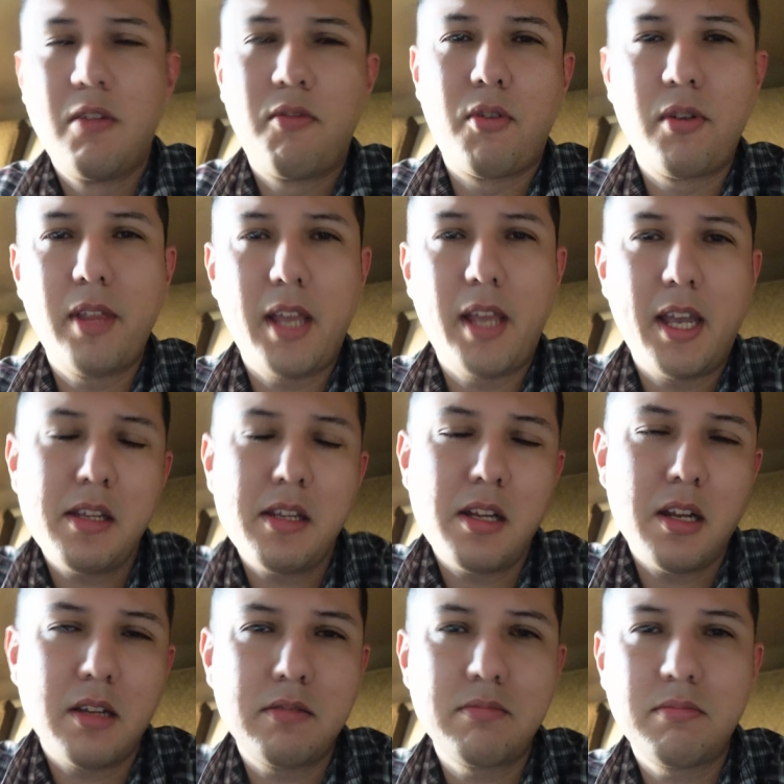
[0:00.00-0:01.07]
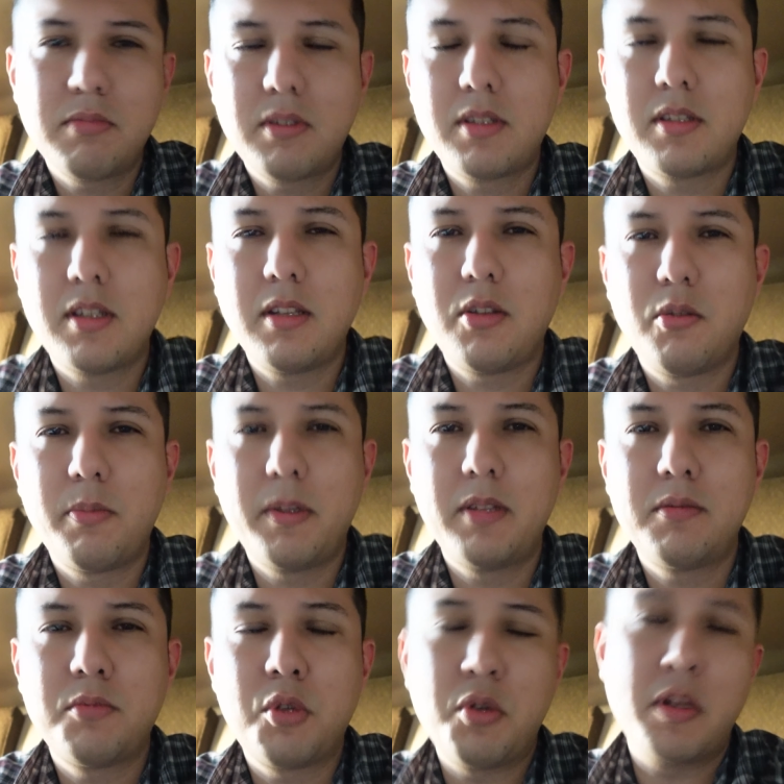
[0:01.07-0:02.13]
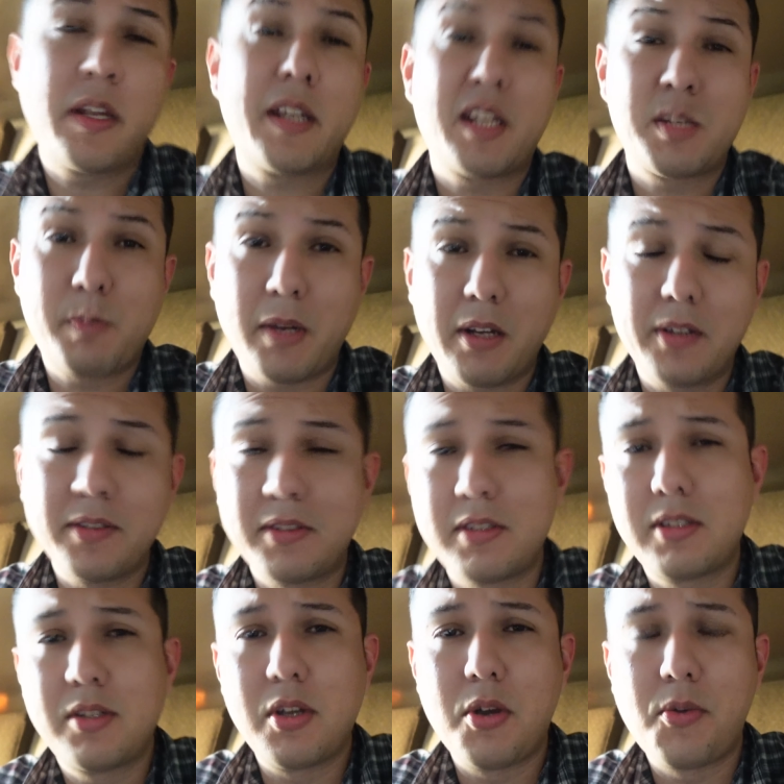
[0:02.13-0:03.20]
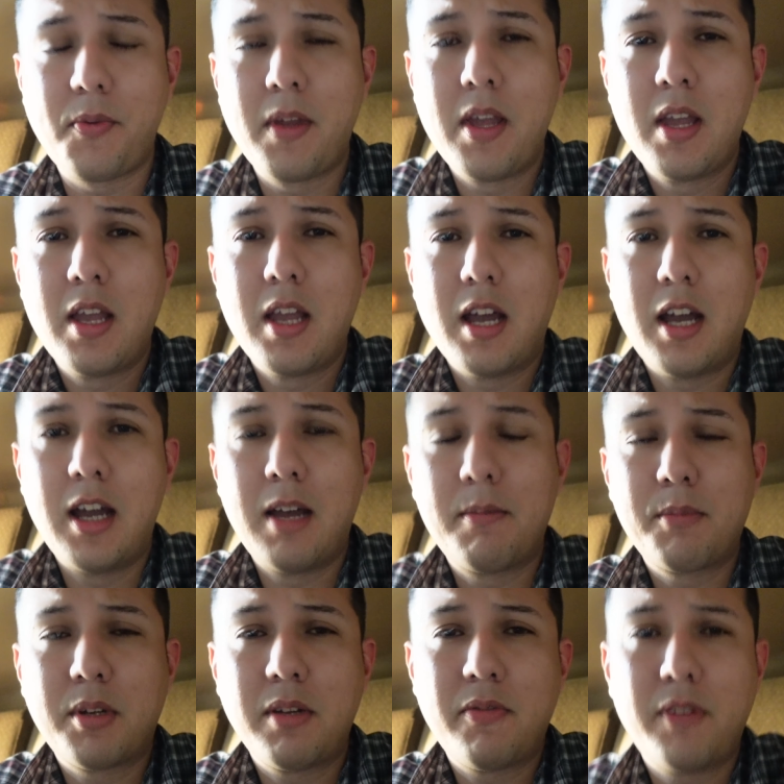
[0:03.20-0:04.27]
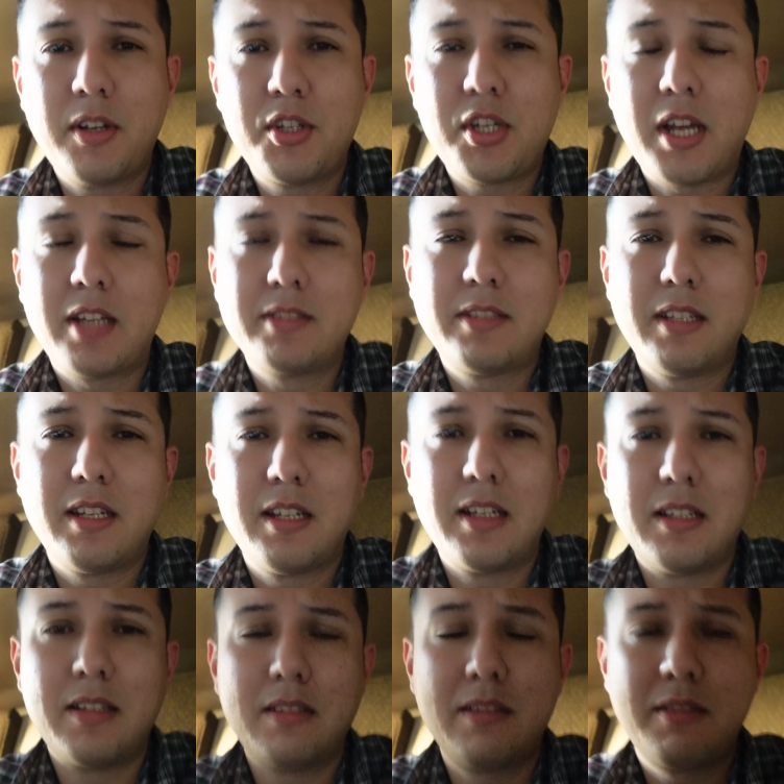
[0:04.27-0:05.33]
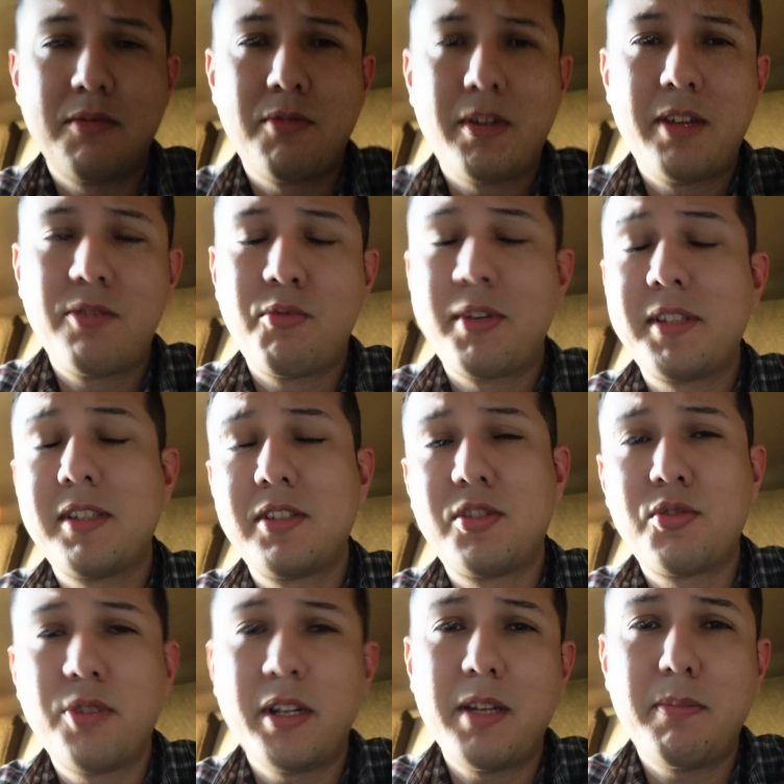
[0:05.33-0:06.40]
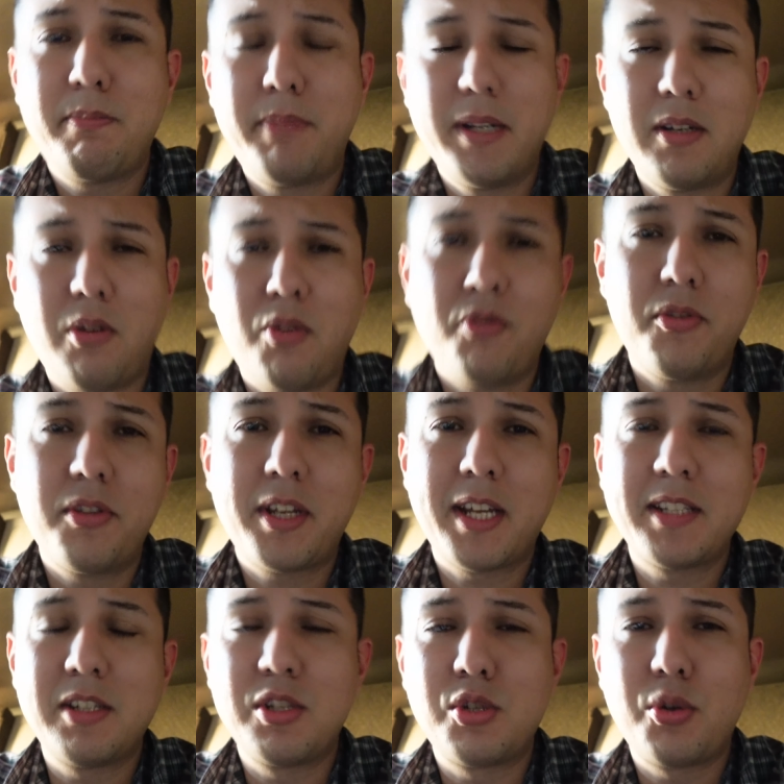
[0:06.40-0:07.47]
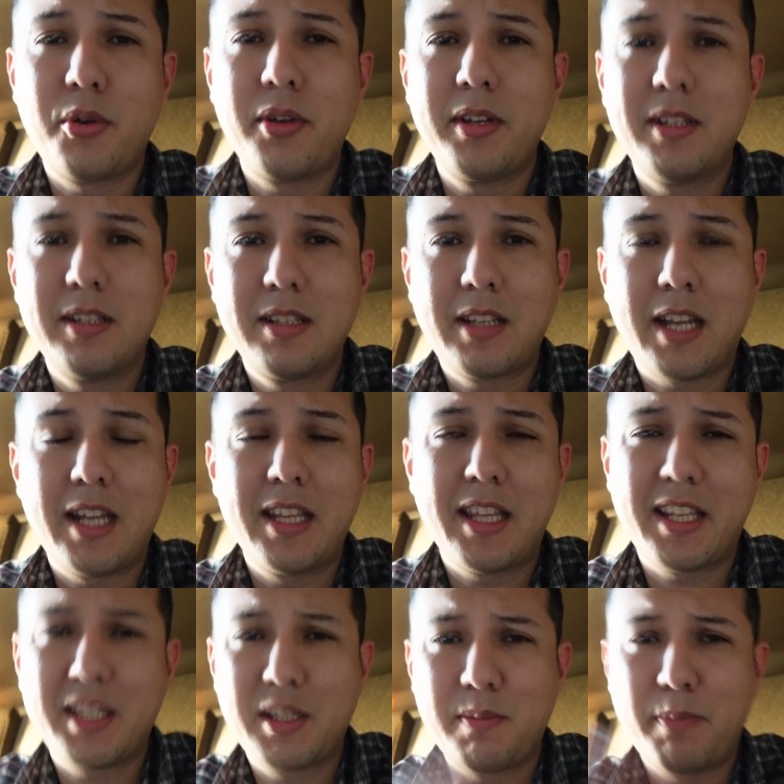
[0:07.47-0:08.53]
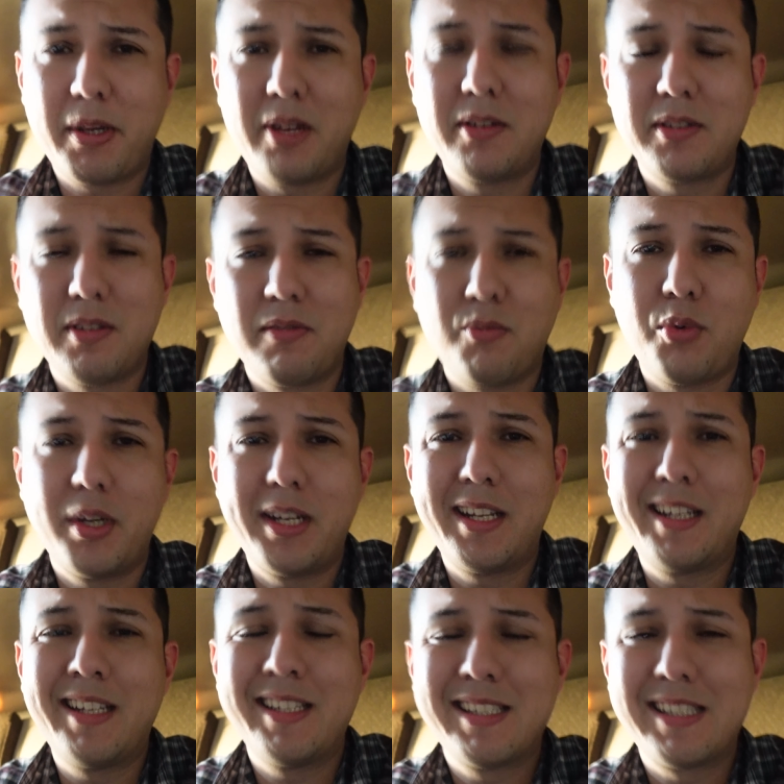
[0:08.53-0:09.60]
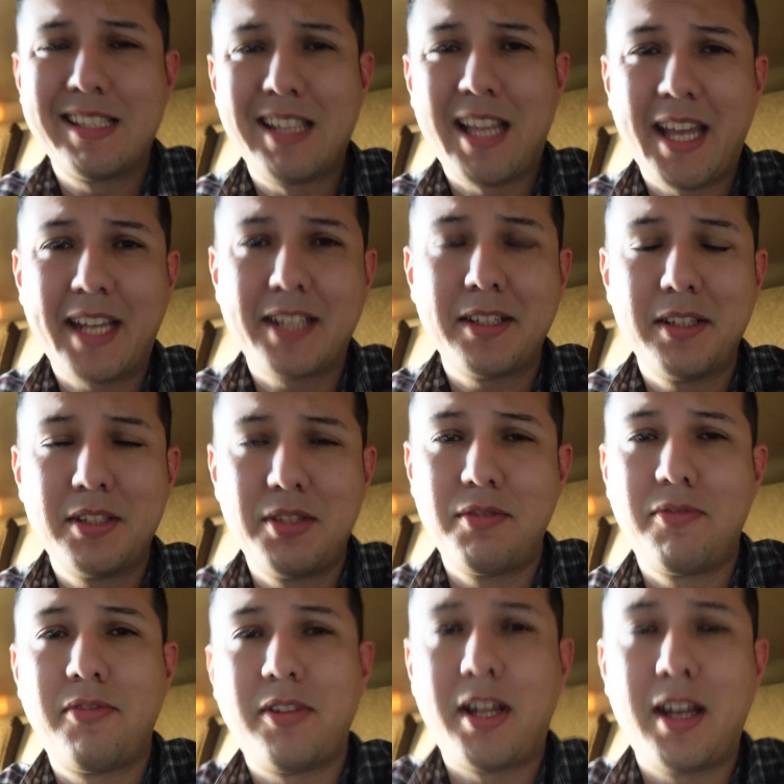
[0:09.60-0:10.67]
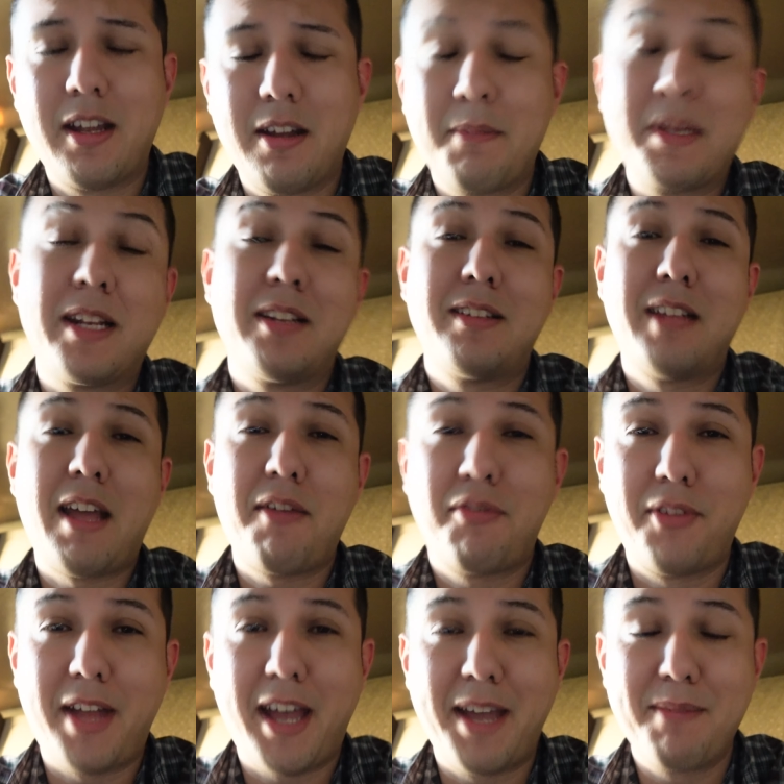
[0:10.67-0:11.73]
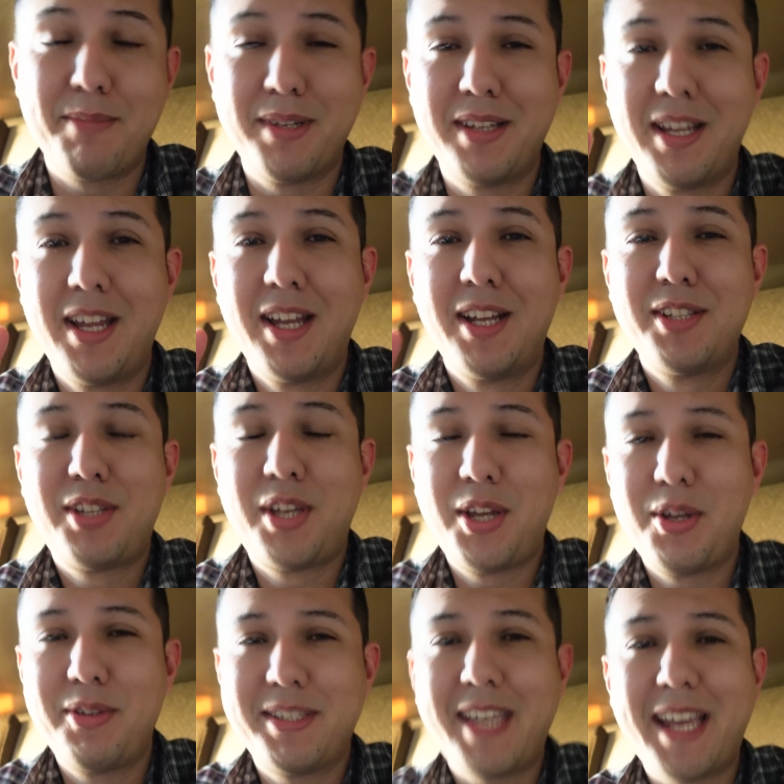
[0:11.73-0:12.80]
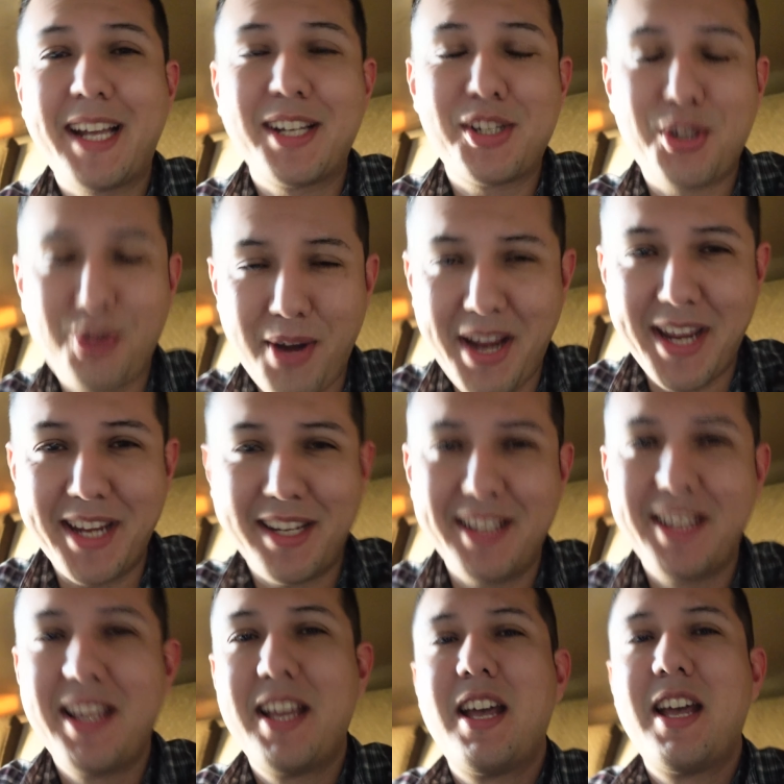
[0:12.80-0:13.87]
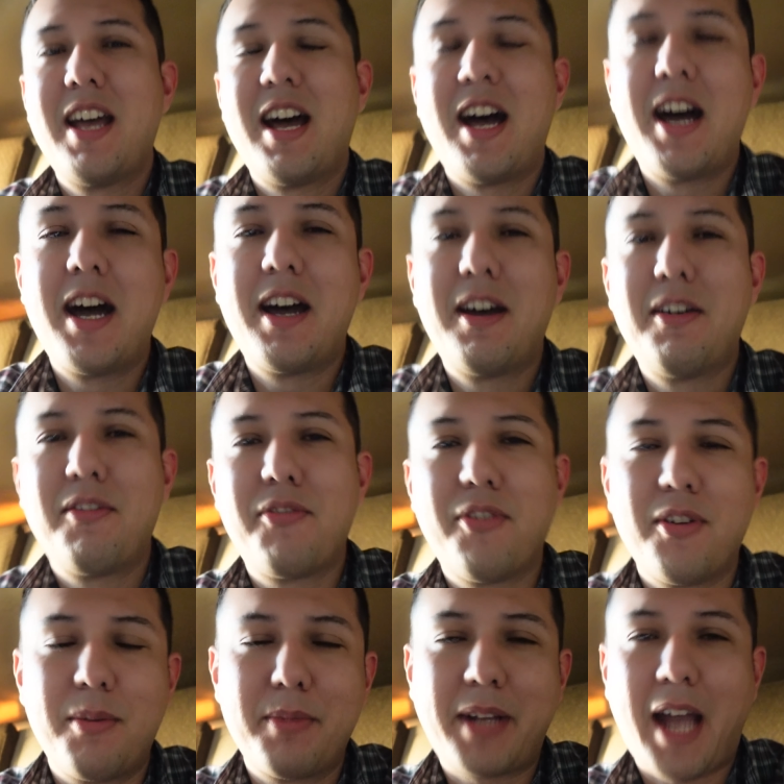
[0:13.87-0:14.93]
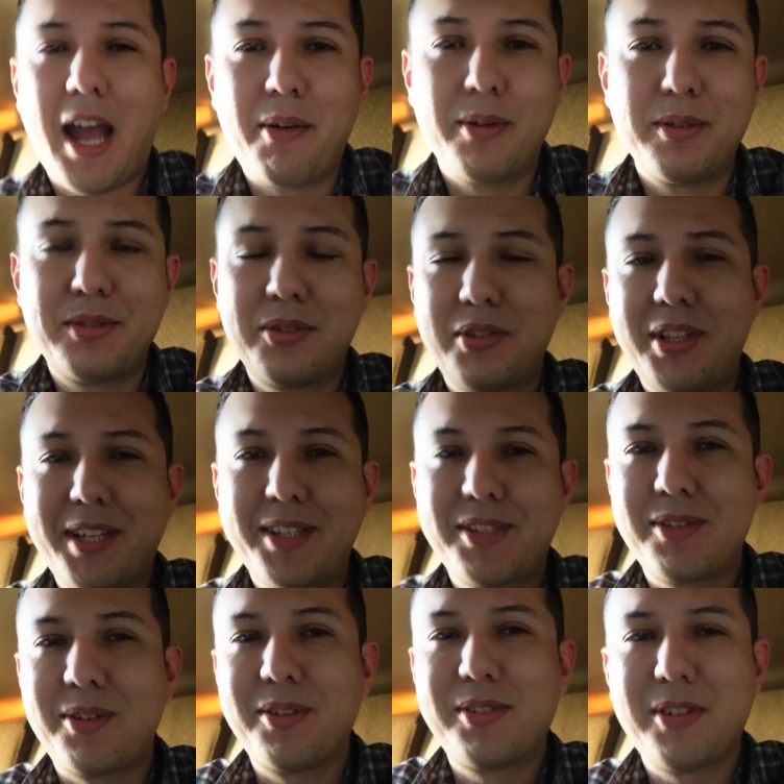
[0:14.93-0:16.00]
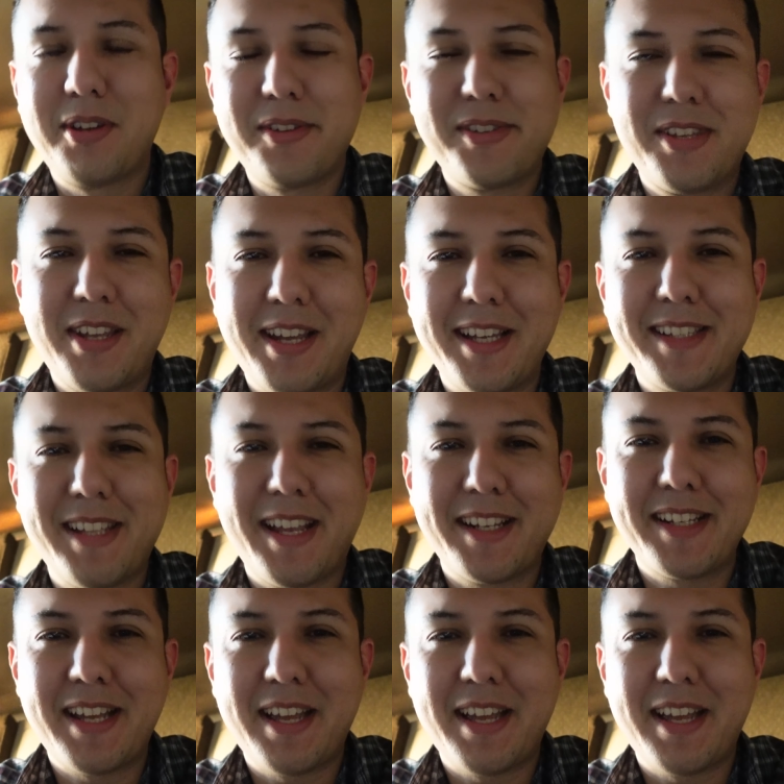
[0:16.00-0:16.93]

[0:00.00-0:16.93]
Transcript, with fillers: for that, you know, it's a little bit unique experience. So I'm gonna finish out the rest of this trip, but hopefully you guys enjoy kind of the experience of what it is like to fly, I mean not fly, but to take a train from Cairo to Luxor. So I'll see you guys next